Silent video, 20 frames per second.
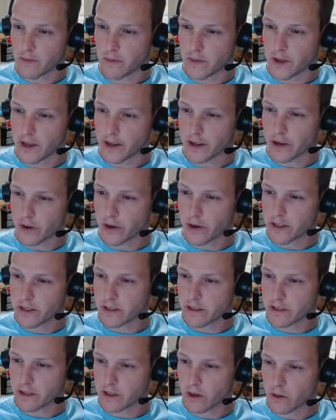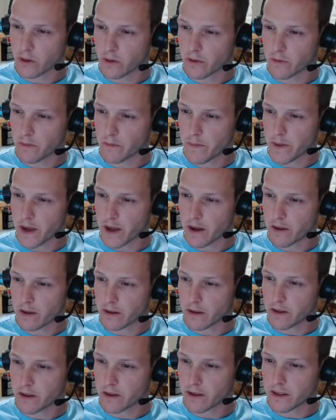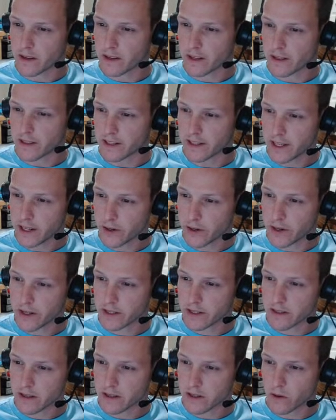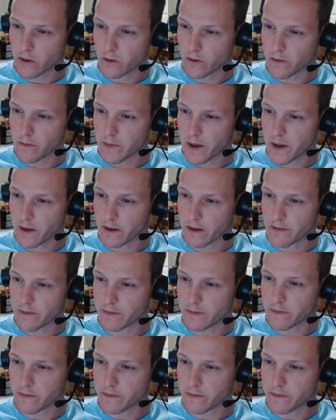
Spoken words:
It increases the total amount. It decreases the total amount of